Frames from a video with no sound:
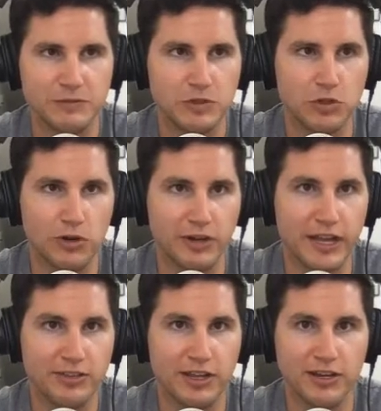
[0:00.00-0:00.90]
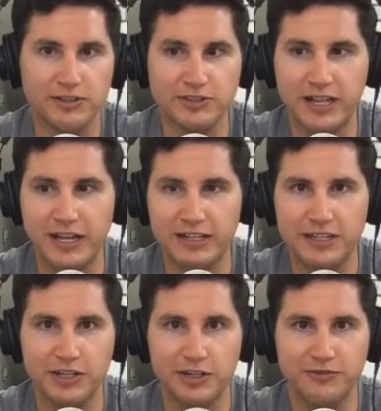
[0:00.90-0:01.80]
glory out there. There's a lot of
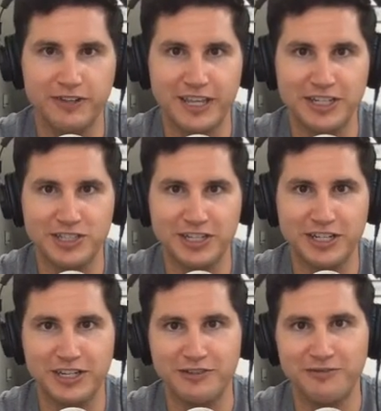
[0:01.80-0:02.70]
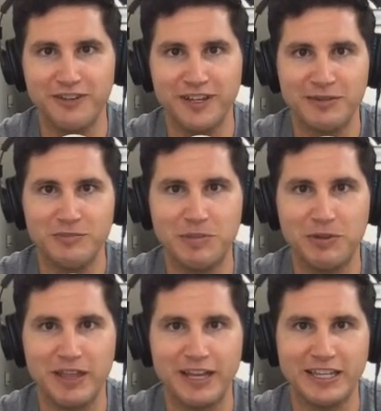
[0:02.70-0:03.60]
heroification of
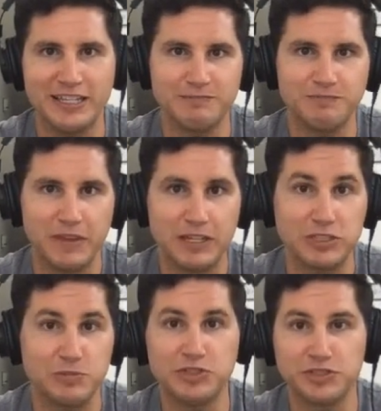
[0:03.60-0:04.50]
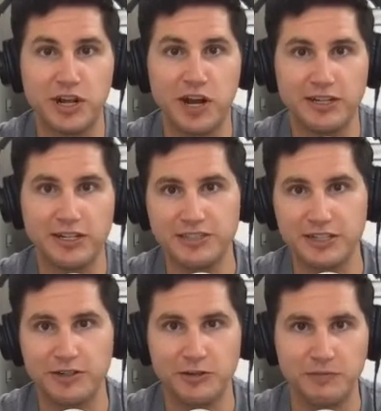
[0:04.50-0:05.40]
people that can just push it hard in a
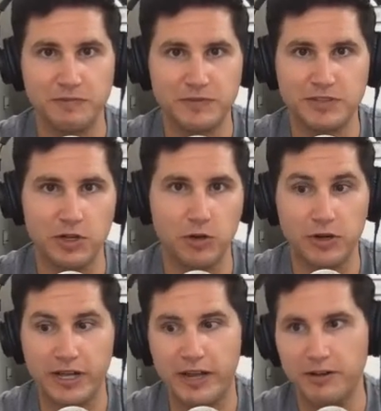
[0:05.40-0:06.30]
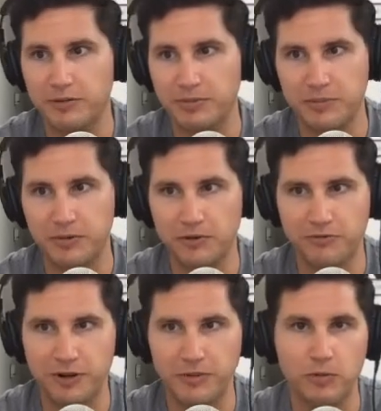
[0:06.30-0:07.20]
single workout, or people
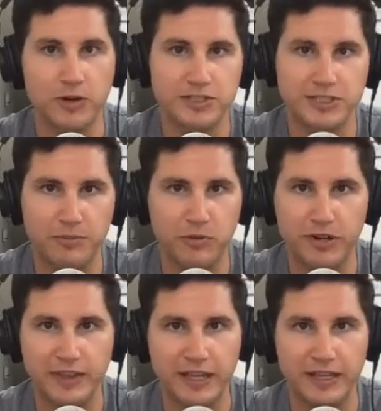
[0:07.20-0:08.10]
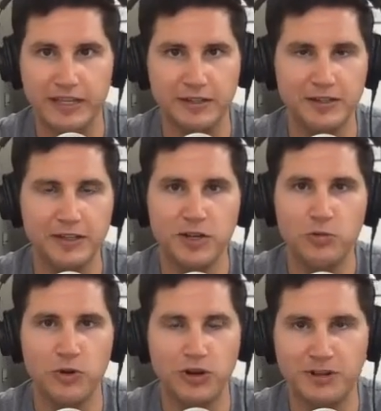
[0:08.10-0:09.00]
from a work standpoint that can
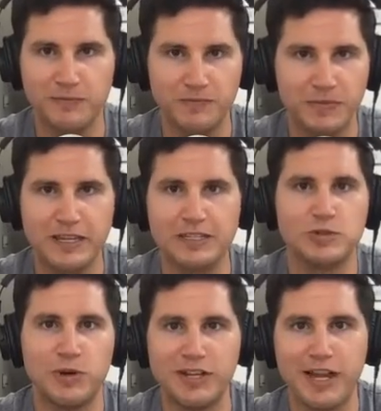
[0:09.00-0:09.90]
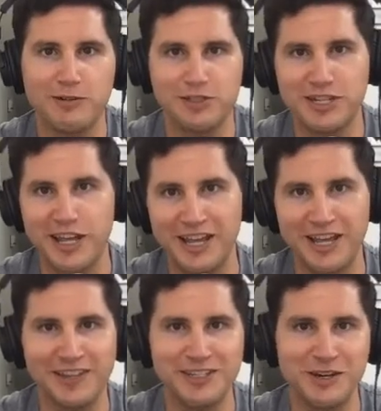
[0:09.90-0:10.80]
work 20 hours a day
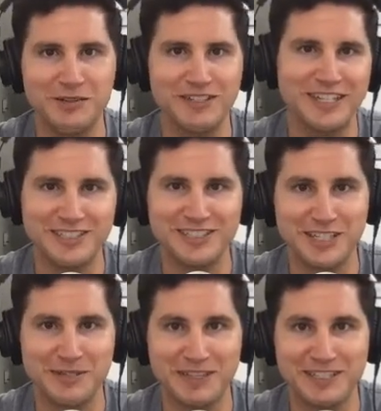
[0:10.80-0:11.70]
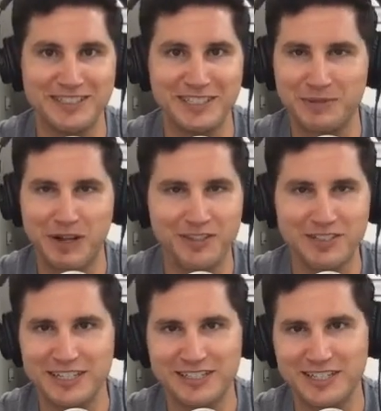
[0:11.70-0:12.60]
and they don't need sleep and these things, but all these
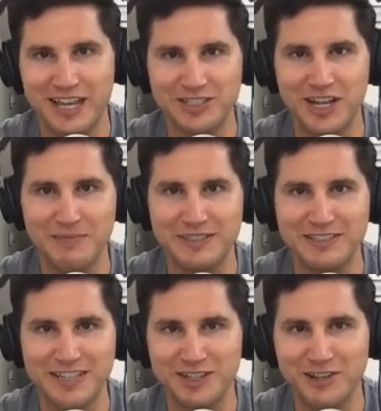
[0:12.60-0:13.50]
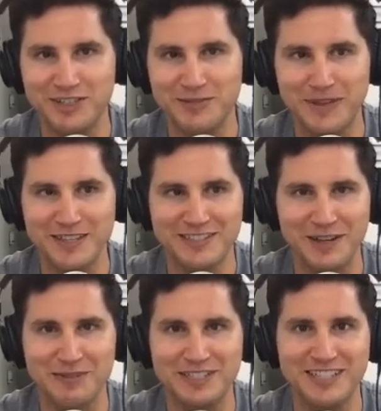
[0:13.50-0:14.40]
things catch up. It's all these myths
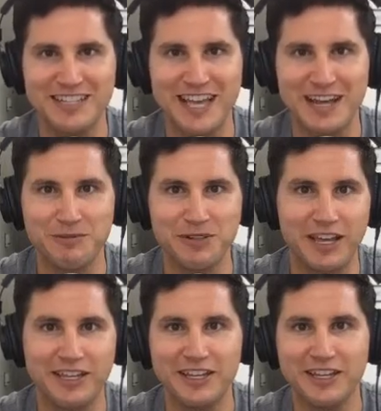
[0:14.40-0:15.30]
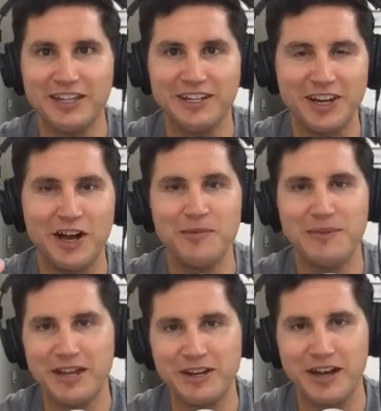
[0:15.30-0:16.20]
that we see that, and we're like, oh
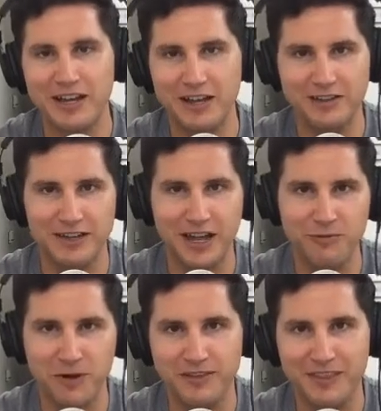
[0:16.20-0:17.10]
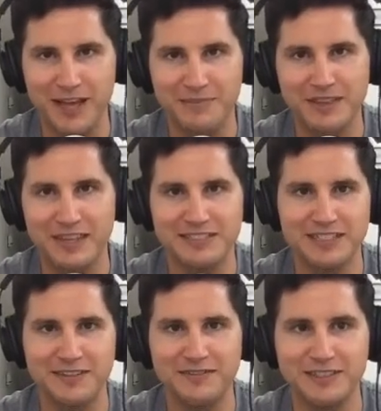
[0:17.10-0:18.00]
man, no, I want that. But that
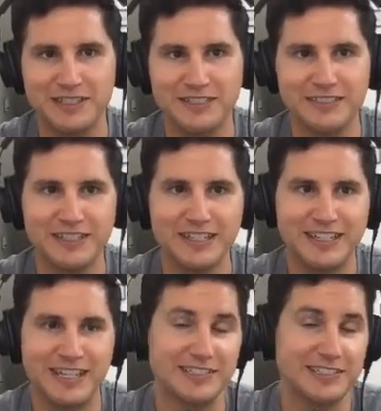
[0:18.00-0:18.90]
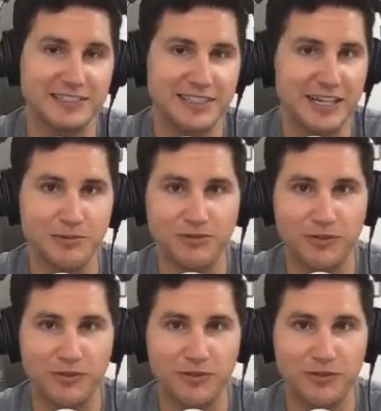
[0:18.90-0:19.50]
stuff isn't sustainable, for